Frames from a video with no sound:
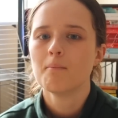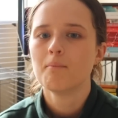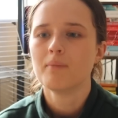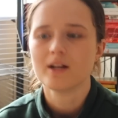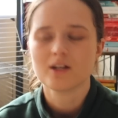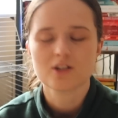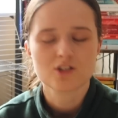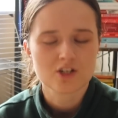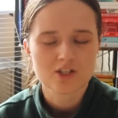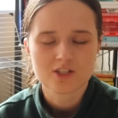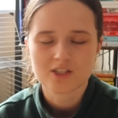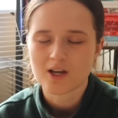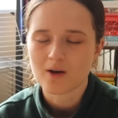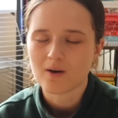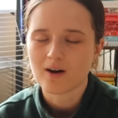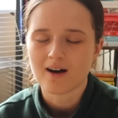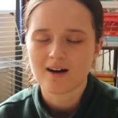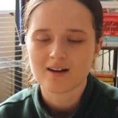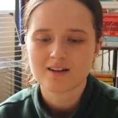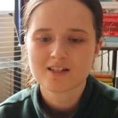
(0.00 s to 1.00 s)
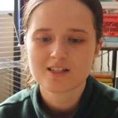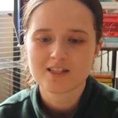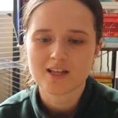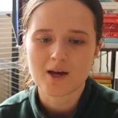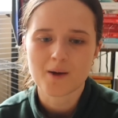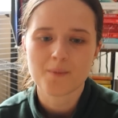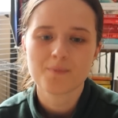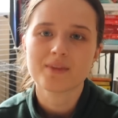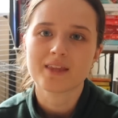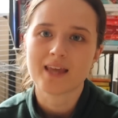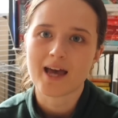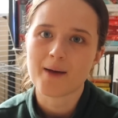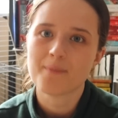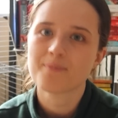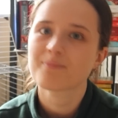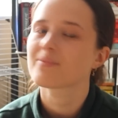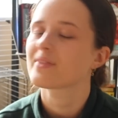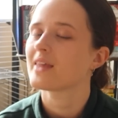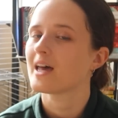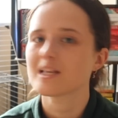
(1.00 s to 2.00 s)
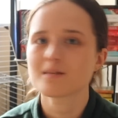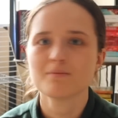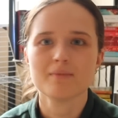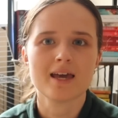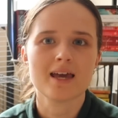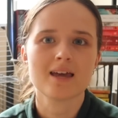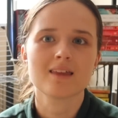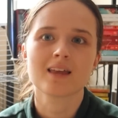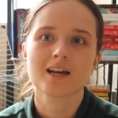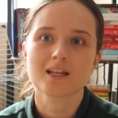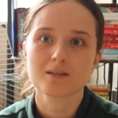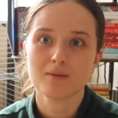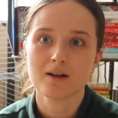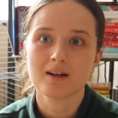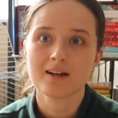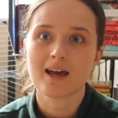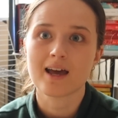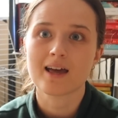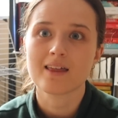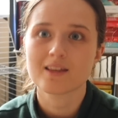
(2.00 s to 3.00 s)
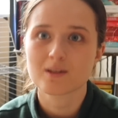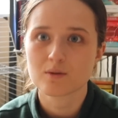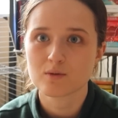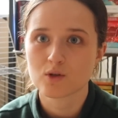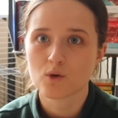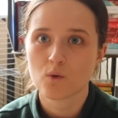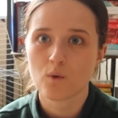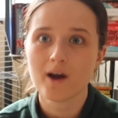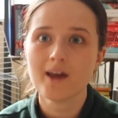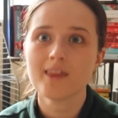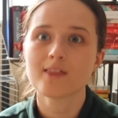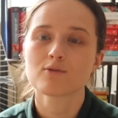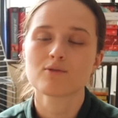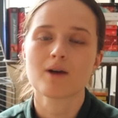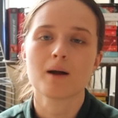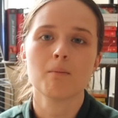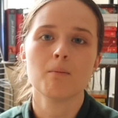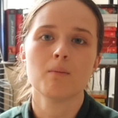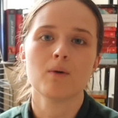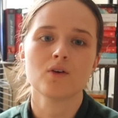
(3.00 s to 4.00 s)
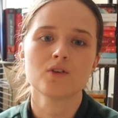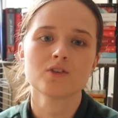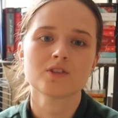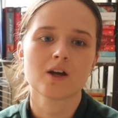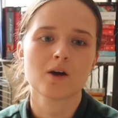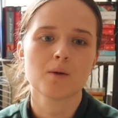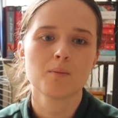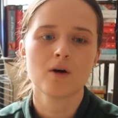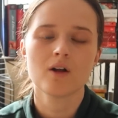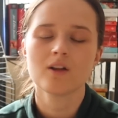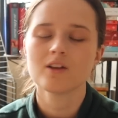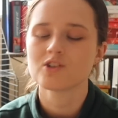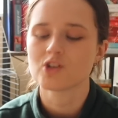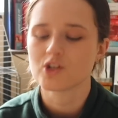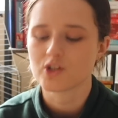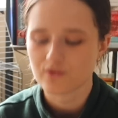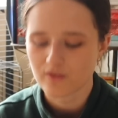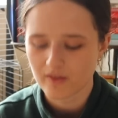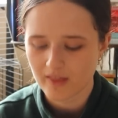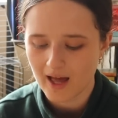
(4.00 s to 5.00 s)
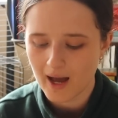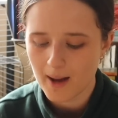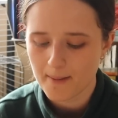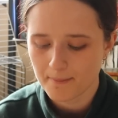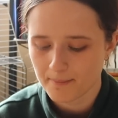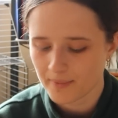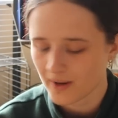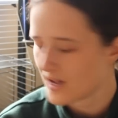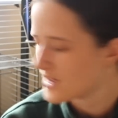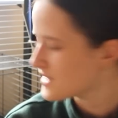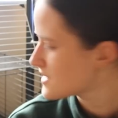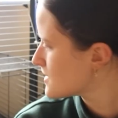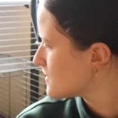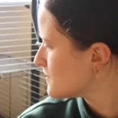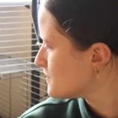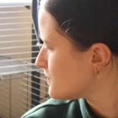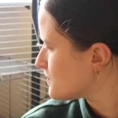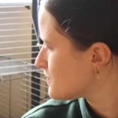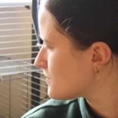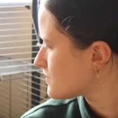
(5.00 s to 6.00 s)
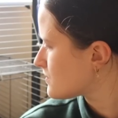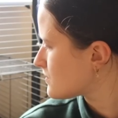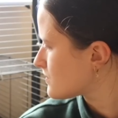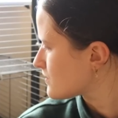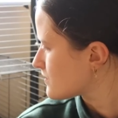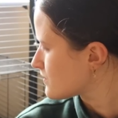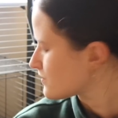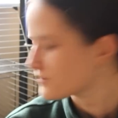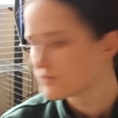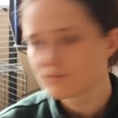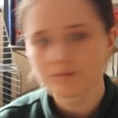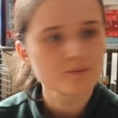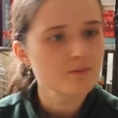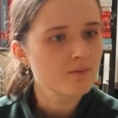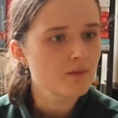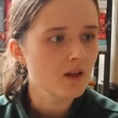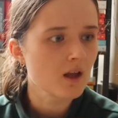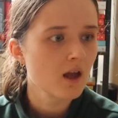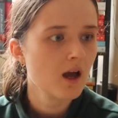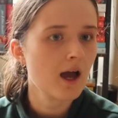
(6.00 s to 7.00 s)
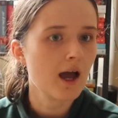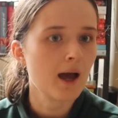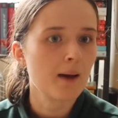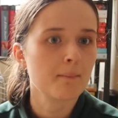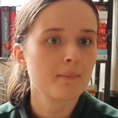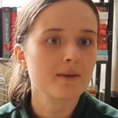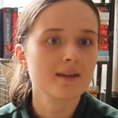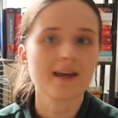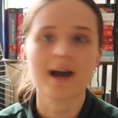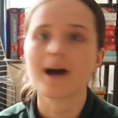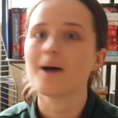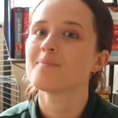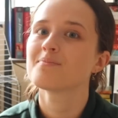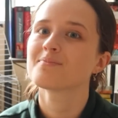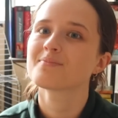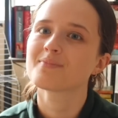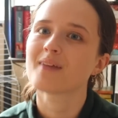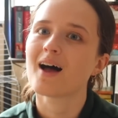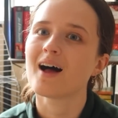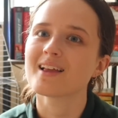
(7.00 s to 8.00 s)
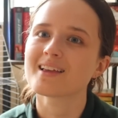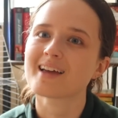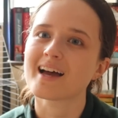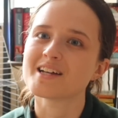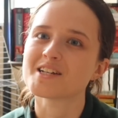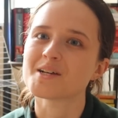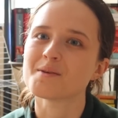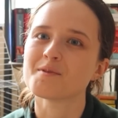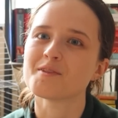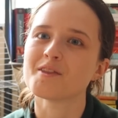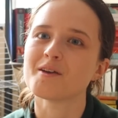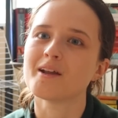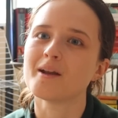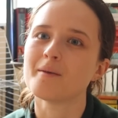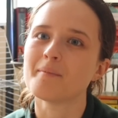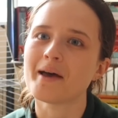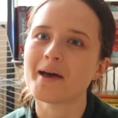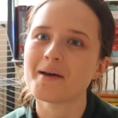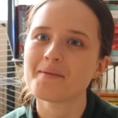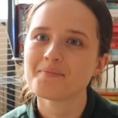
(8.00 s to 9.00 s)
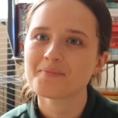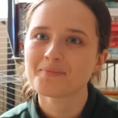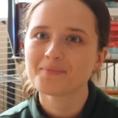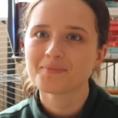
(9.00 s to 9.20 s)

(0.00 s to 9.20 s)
but it's just so hard so yeah that's me that's Monday this was quite the ramble so apologies for that but um, yeah I'll catch up with you in a bit